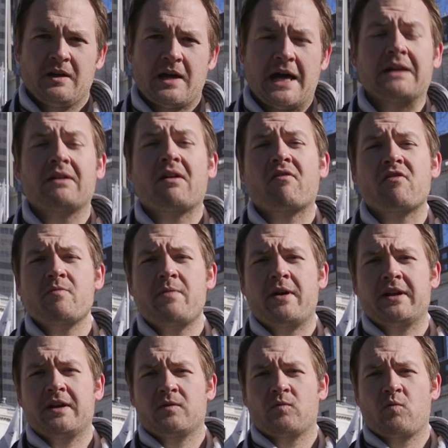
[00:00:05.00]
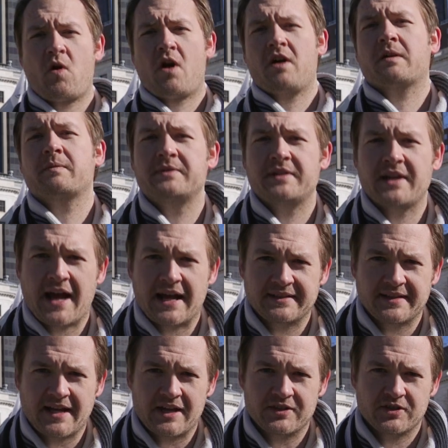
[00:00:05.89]
Hello everybody and welcome to
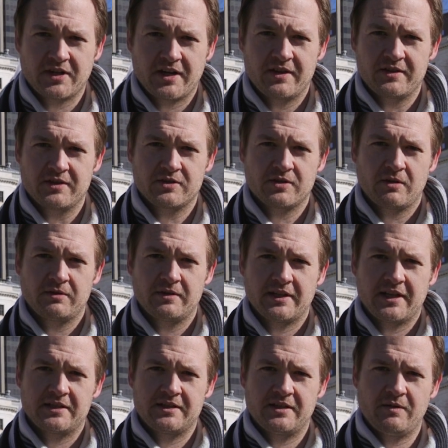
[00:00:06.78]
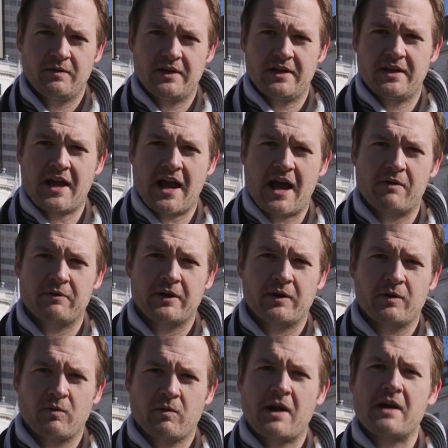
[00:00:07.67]
Attaché, the show that gets you in, out,
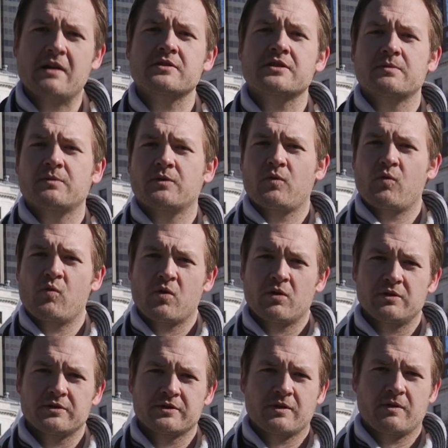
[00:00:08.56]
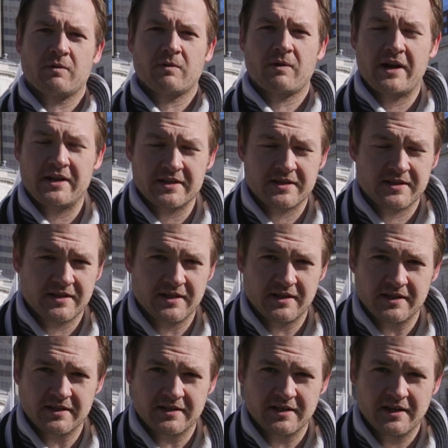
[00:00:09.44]
and around some of the world's greatest
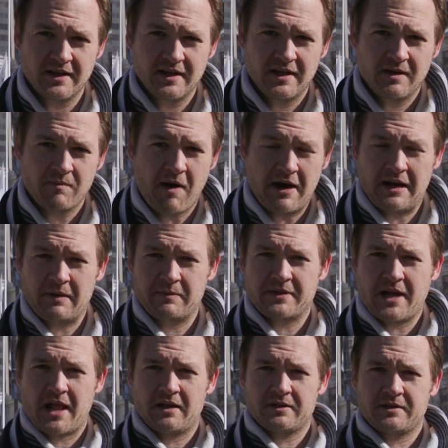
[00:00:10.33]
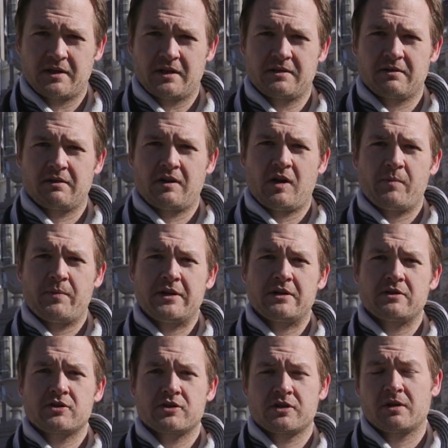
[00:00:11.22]
cities. My name is Alex Hunter and I'll be
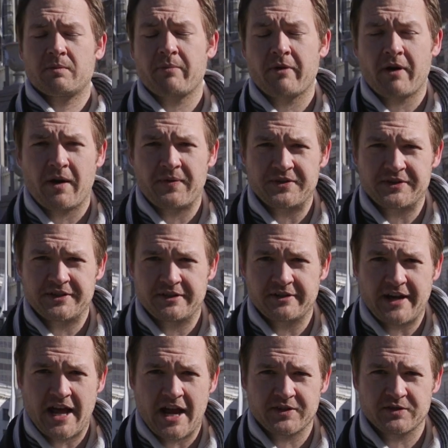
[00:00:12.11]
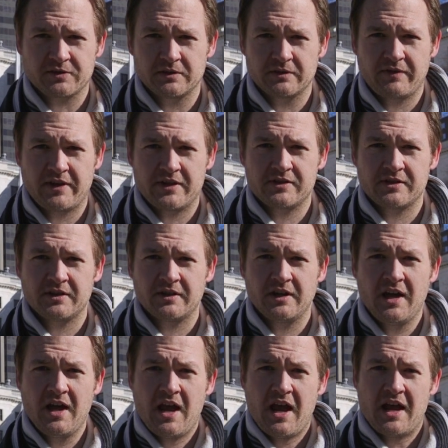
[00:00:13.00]
your Sherpa on this international adventure.
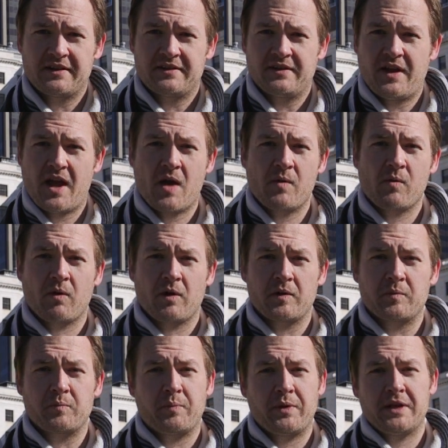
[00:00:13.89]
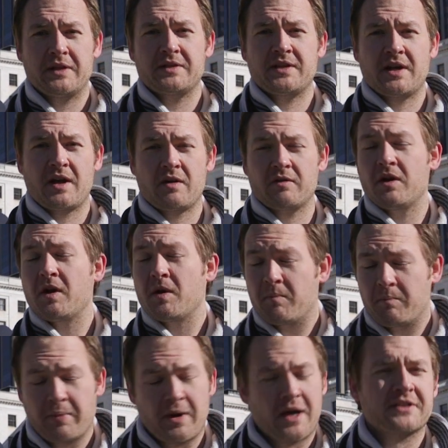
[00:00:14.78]
And today we're in Beantown,
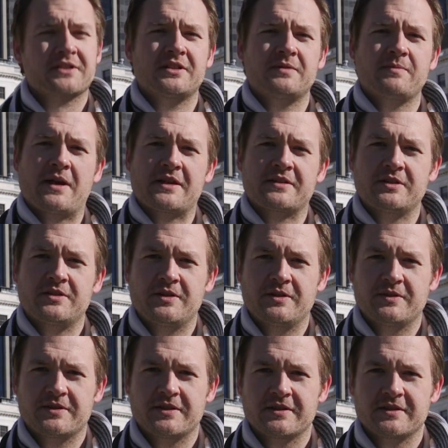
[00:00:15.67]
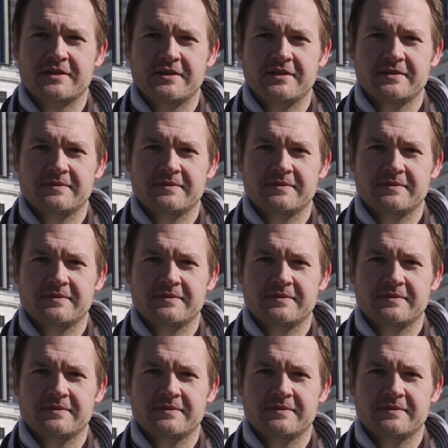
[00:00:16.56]
Boston, Massachusetts.